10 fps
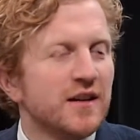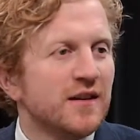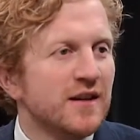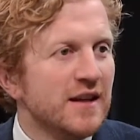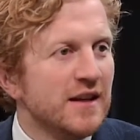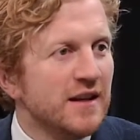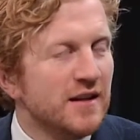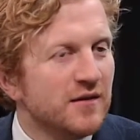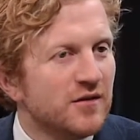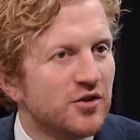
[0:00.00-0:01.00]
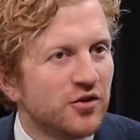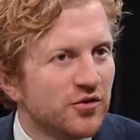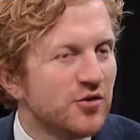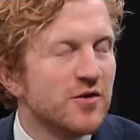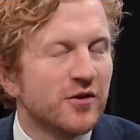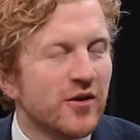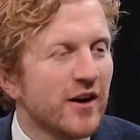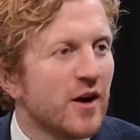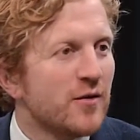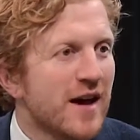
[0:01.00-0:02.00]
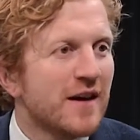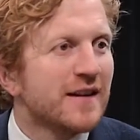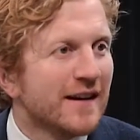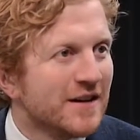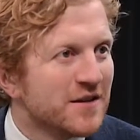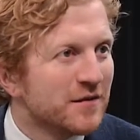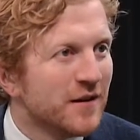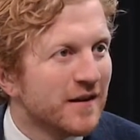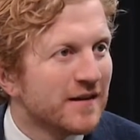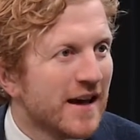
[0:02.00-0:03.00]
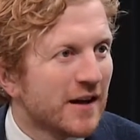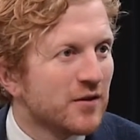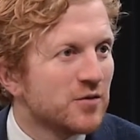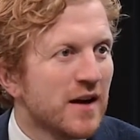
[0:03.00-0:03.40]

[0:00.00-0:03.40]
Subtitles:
the children who are growing up without English as a first language?